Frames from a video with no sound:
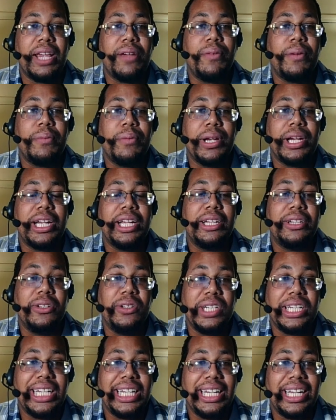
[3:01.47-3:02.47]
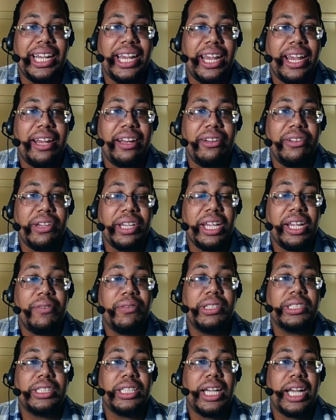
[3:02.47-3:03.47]
we bring in Lugia again. Lugia
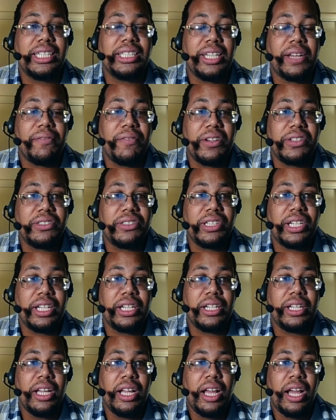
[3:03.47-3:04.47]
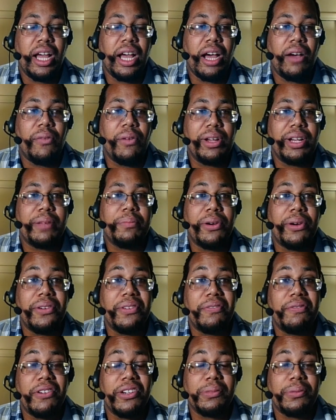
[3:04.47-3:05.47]
was actually featured in one of the
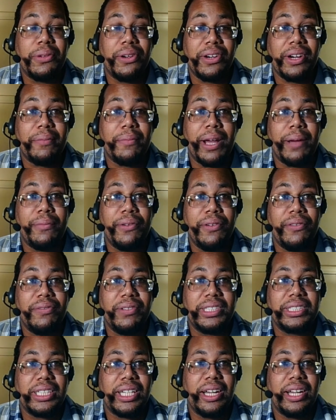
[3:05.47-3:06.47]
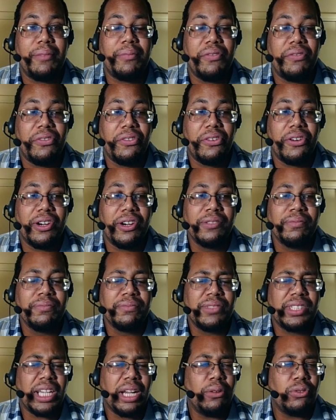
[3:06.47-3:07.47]
first Pokemon movies before.
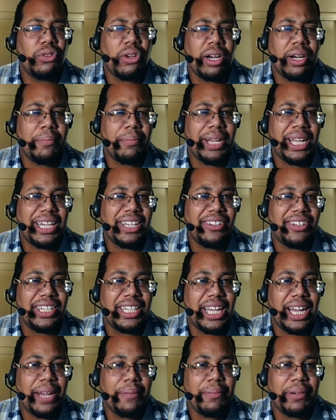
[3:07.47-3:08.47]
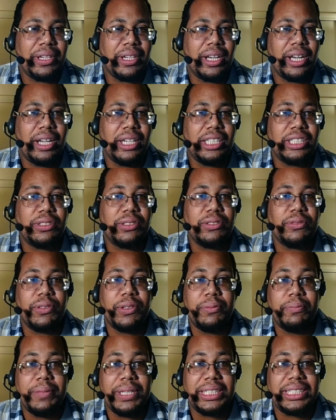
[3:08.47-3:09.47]
I'm drawing a blank on the name, but this was
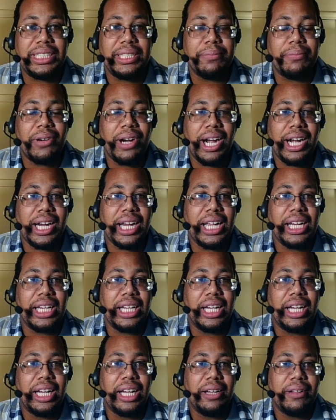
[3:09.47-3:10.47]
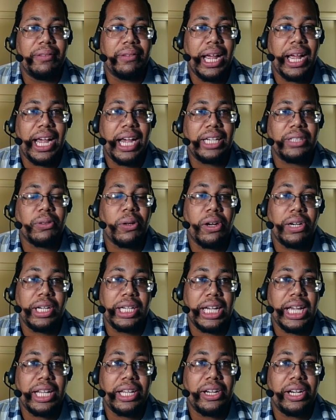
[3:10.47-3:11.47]
with Misty, Brock, and Ash were all
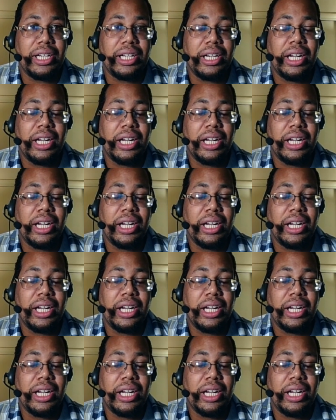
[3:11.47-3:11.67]
together, and